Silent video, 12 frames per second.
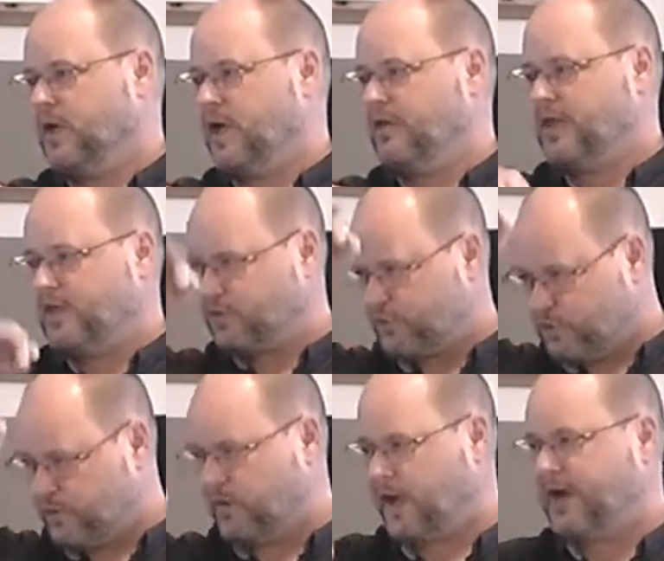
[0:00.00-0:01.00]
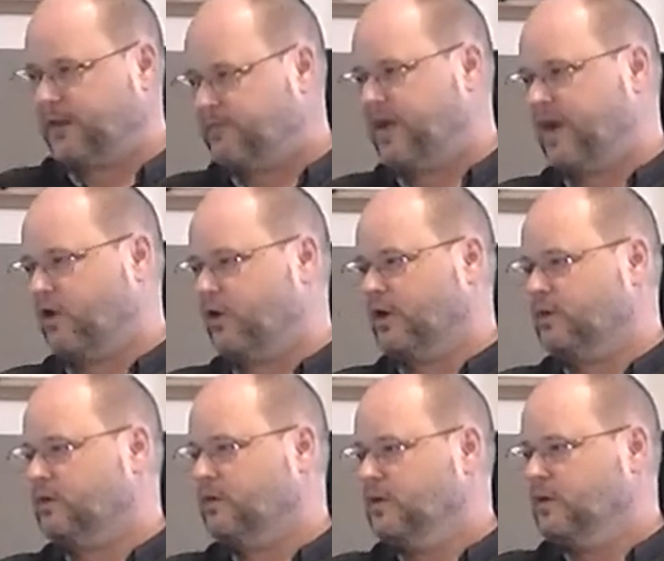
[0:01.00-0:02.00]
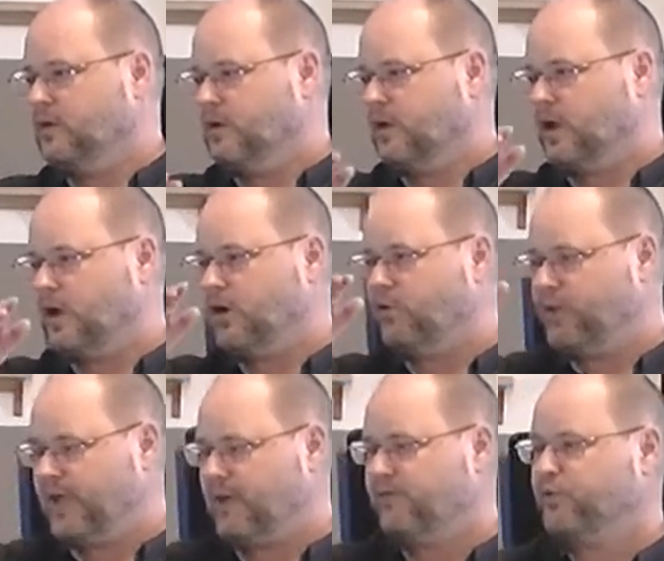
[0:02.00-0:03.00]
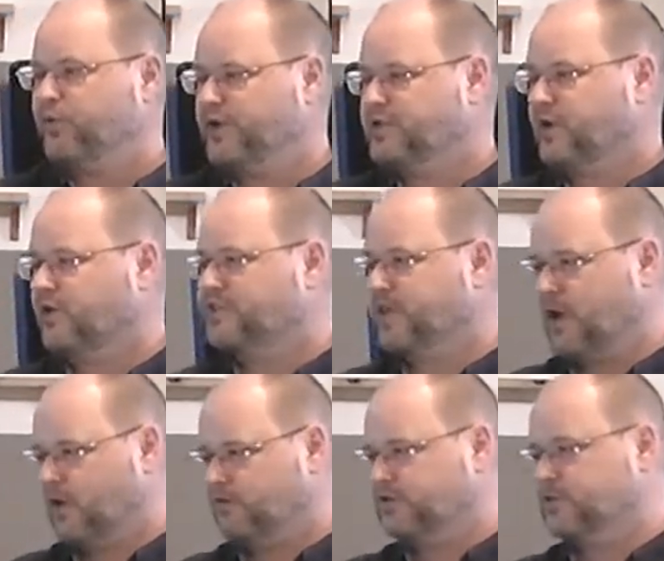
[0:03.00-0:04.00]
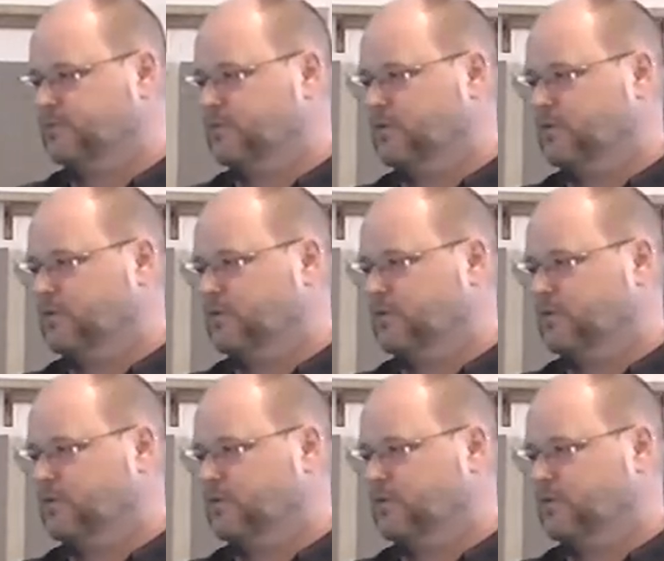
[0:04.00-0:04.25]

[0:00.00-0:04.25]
And then through the line of Aaron, uh, we have a priest ourselves.